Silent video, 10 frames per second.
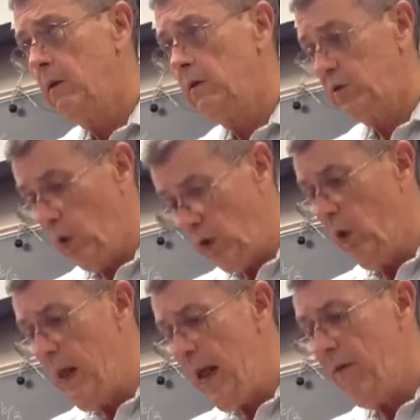So
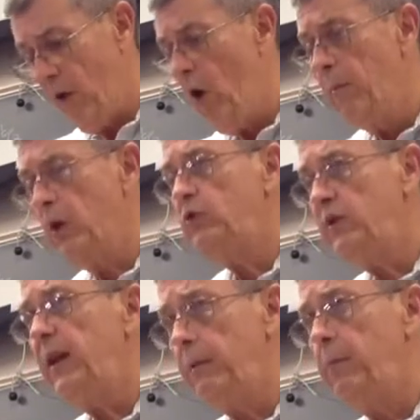you'll have almost
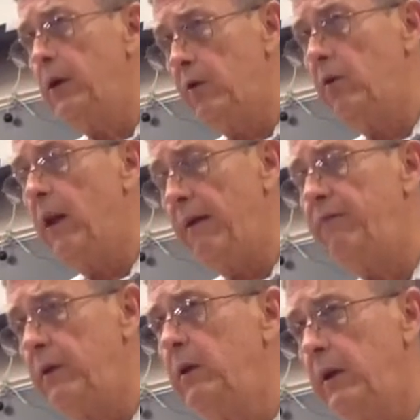10 mils left
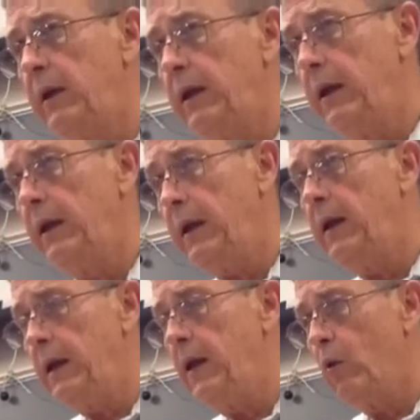in
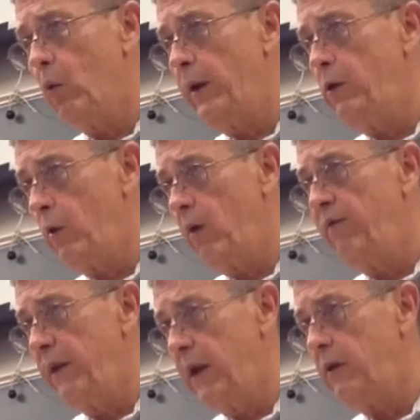here when you are
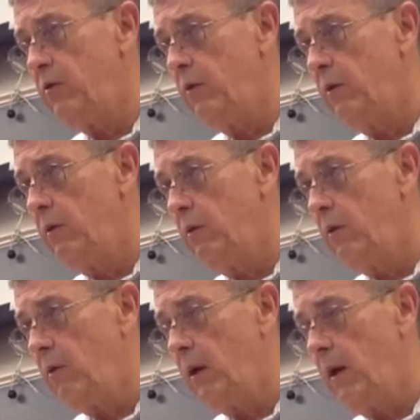finished.
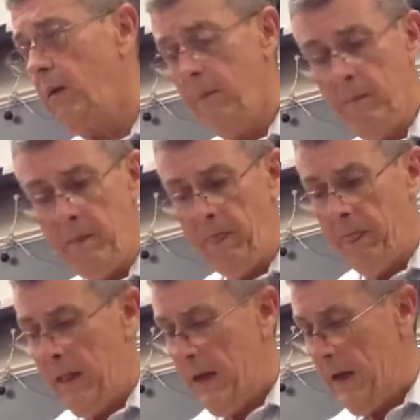
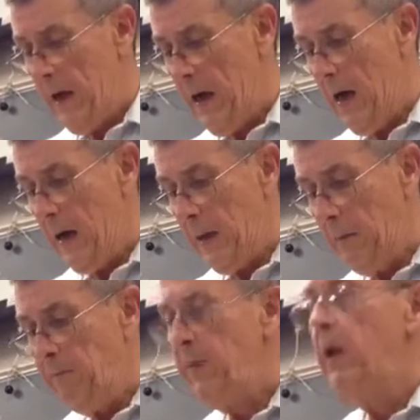Okay?
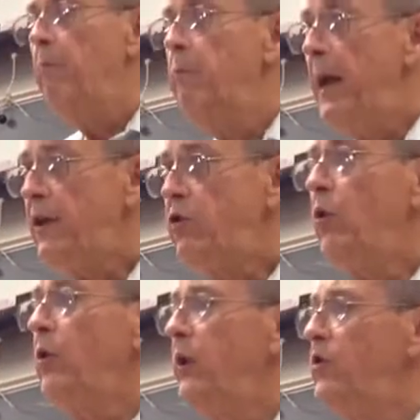Make
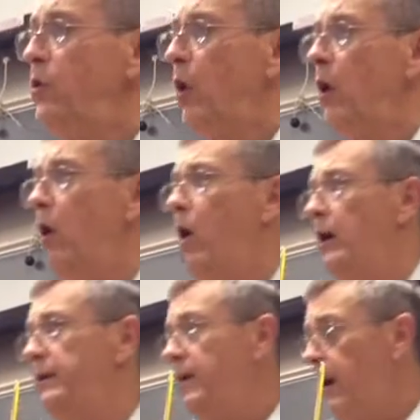sure that you are
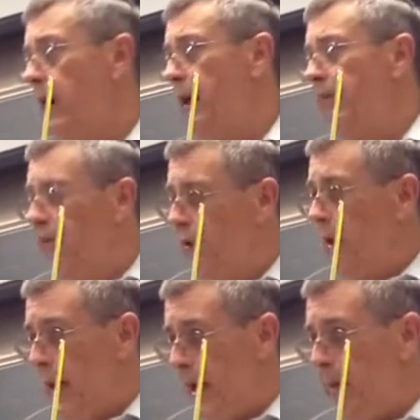on time for
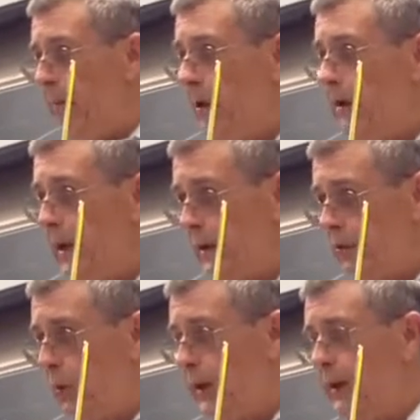lab
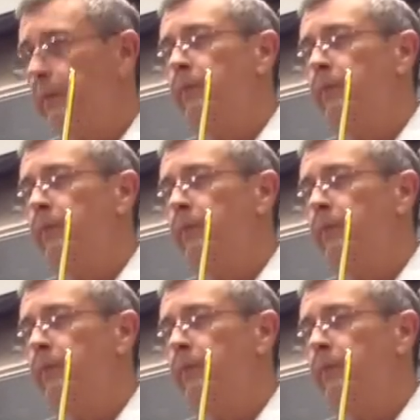next week,